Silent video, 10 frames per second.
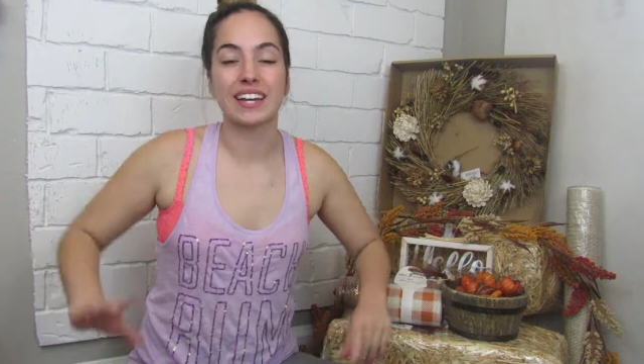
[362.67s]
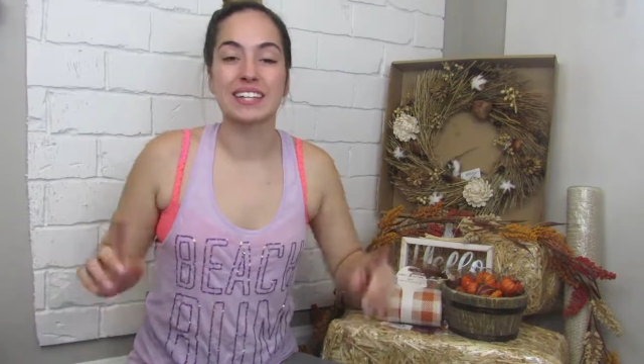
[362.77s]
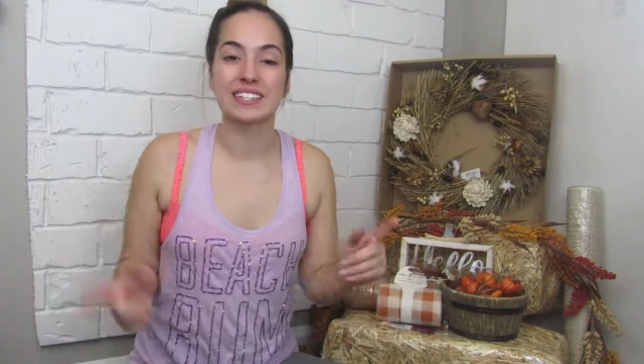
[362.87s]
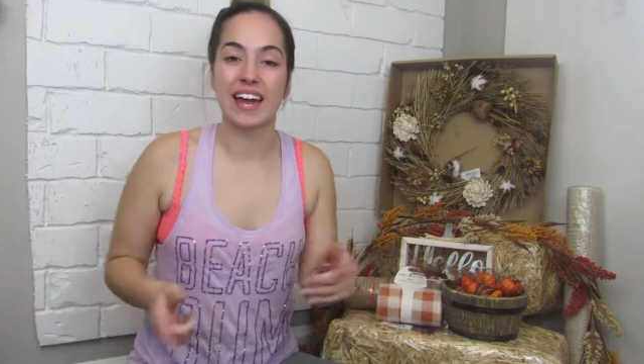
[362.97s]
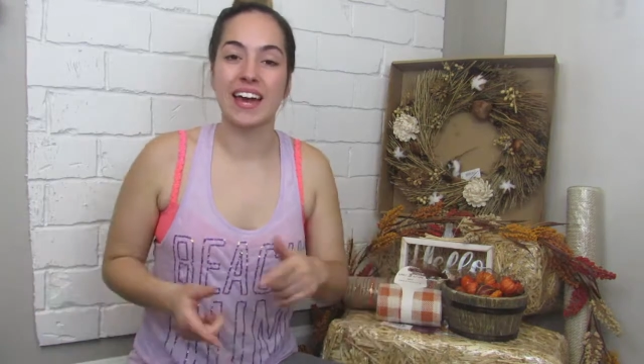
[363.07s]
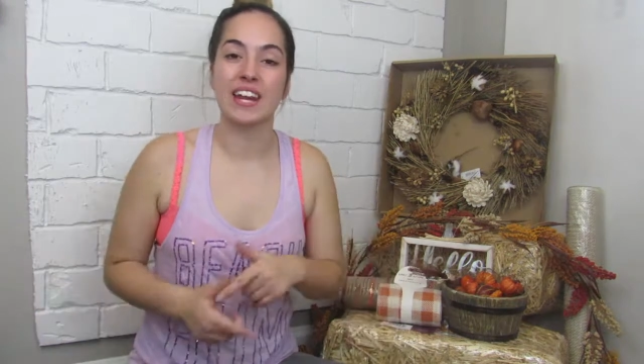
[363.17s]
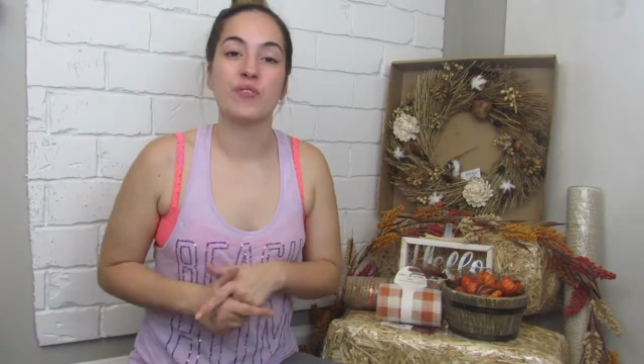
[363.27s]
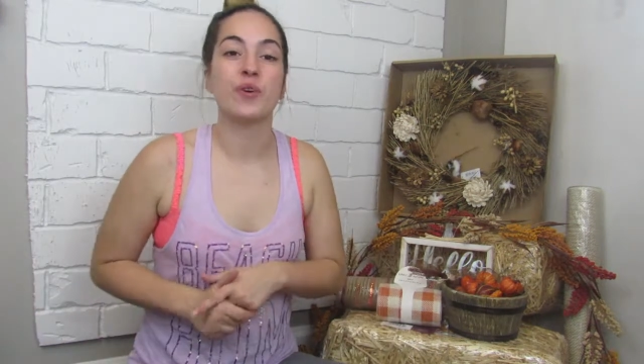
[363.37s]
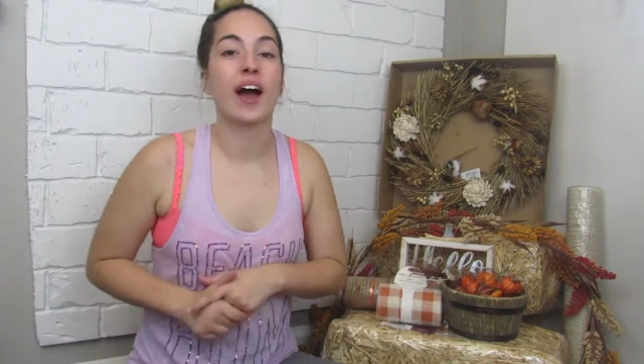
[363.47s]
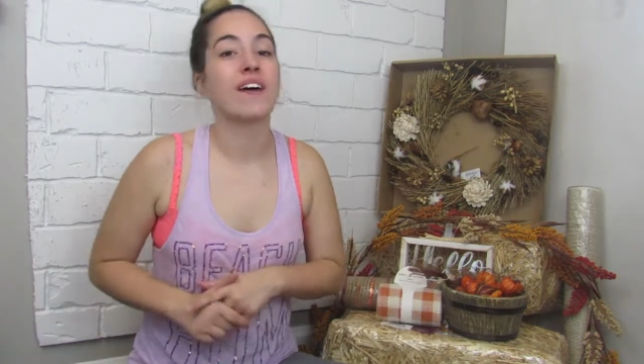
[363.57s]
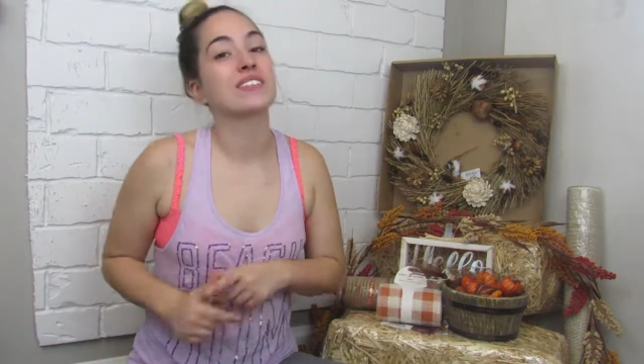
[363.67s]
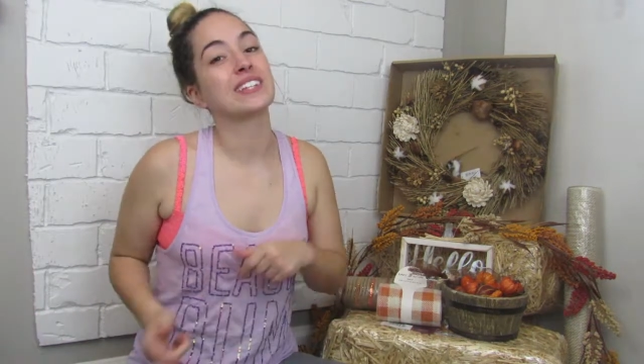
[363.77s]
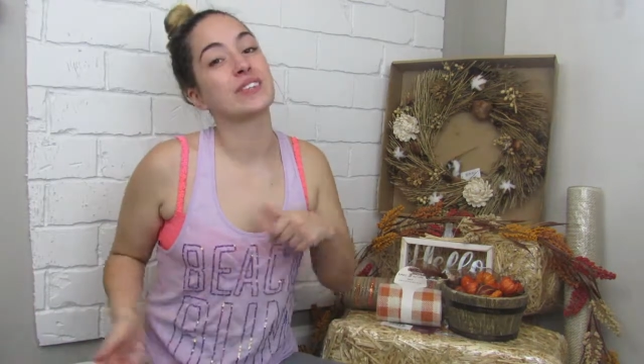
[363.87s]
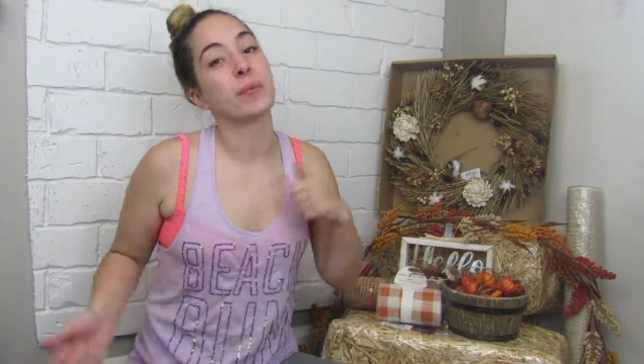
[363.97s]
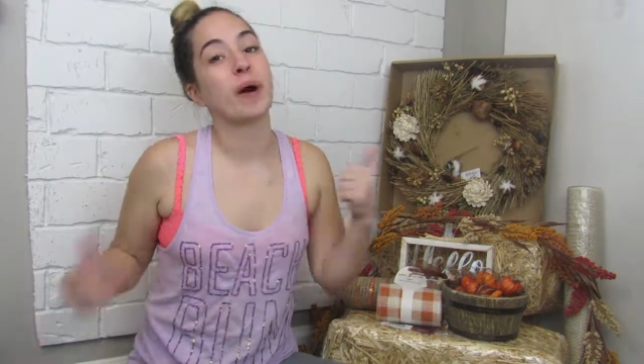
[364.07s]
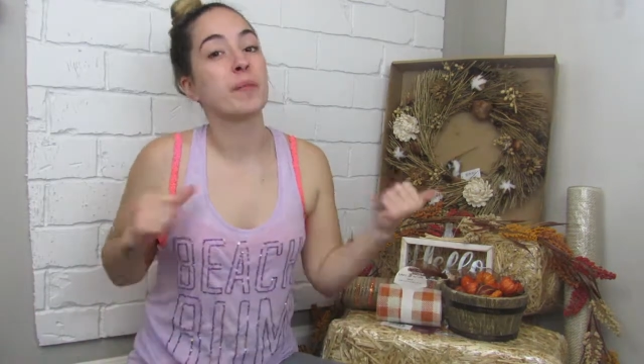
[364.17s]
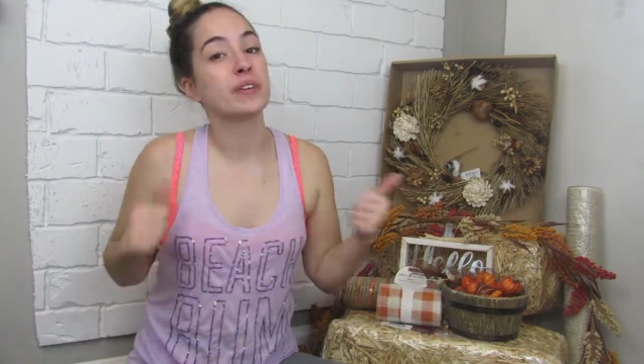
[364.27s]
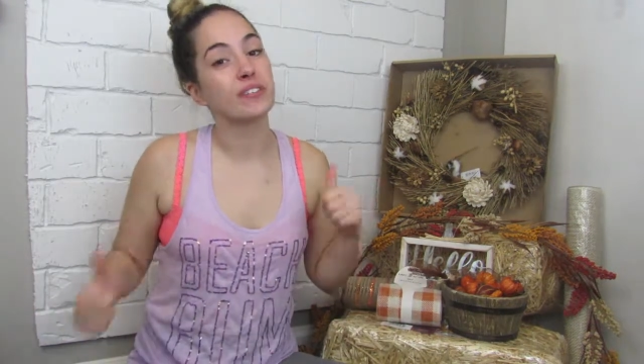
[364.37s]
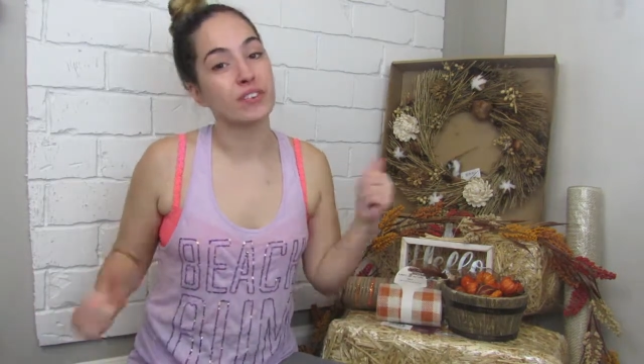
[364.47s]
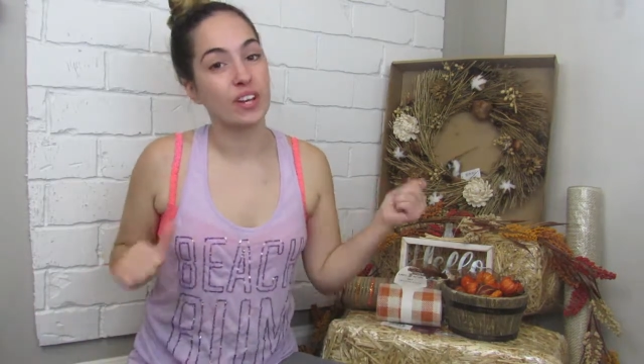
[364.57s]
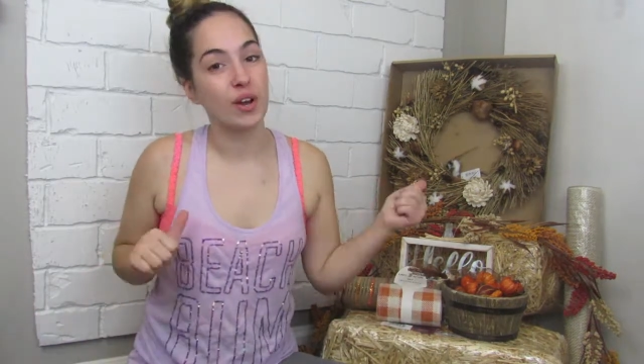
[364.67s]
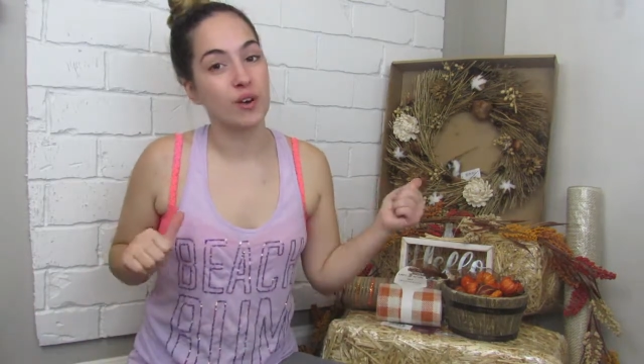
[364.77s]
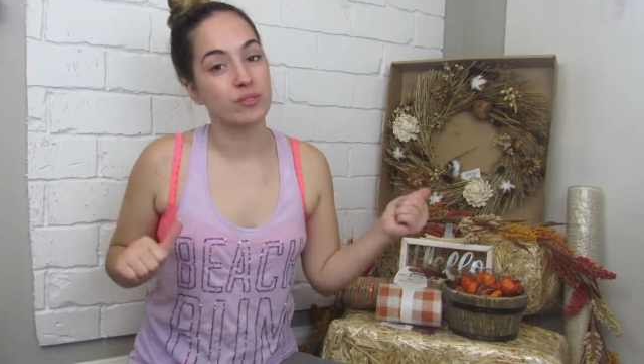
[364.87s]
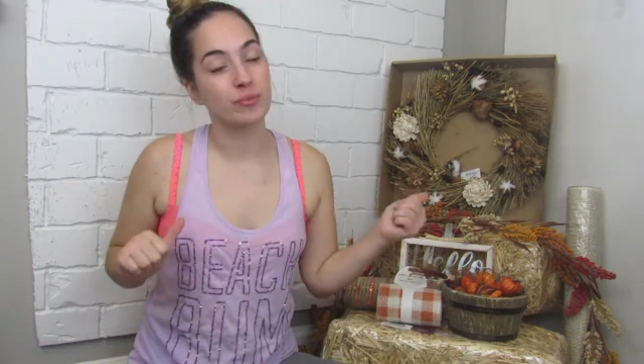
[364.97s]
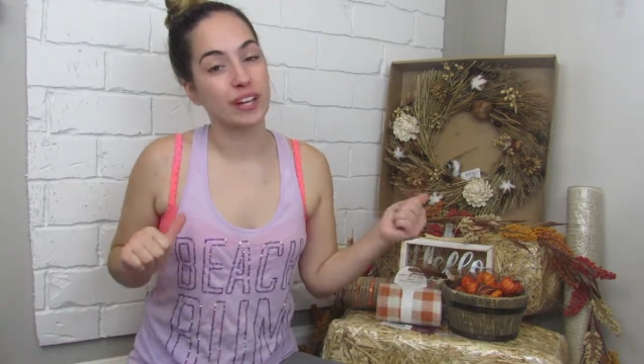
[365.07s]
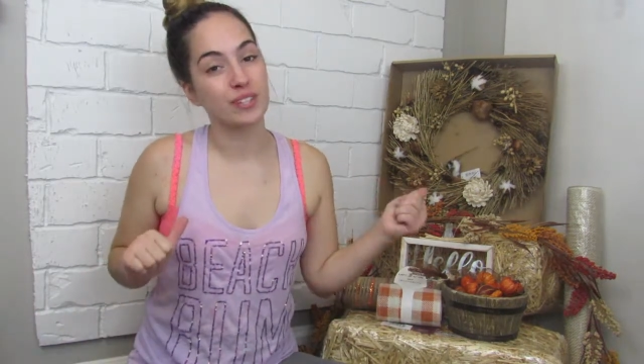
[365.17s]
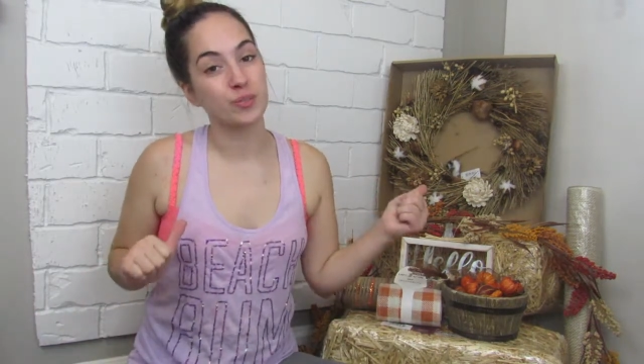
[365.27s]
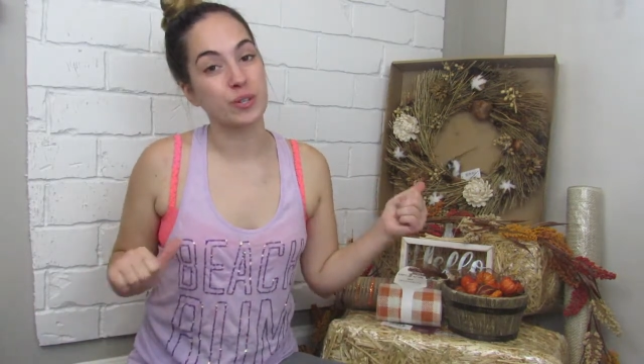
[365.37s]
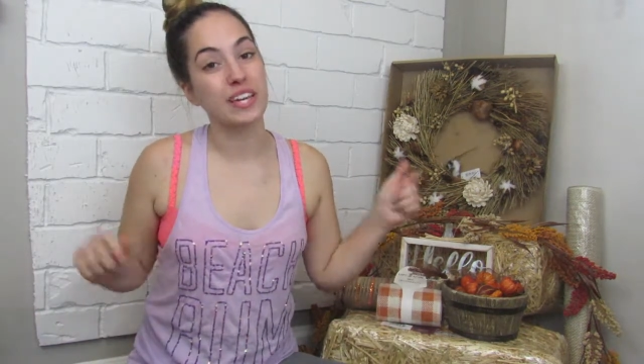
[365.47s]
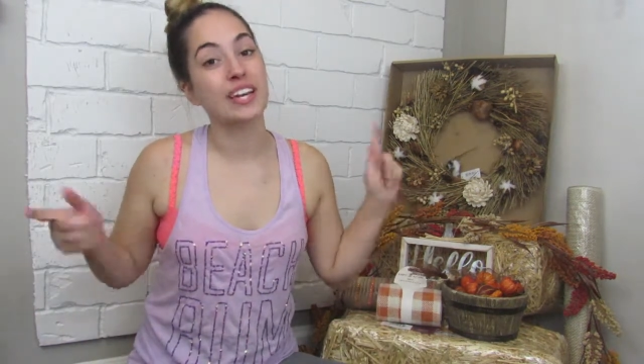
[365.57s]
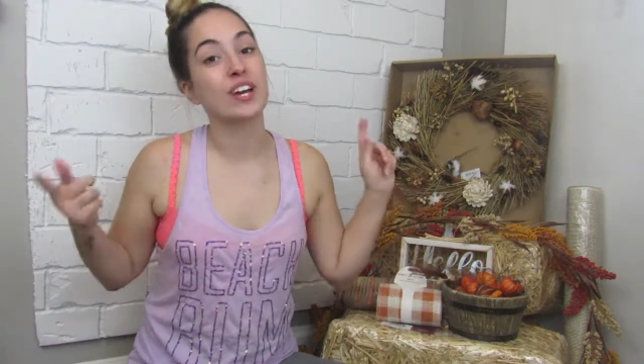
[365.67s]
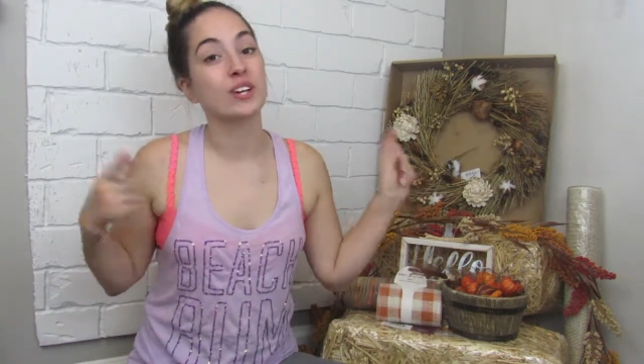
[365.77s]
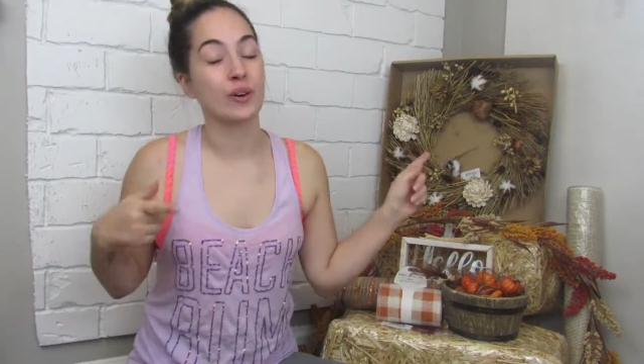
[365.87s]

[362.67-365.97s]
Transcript: I said, if you haven't seen the pumpkin video from last week,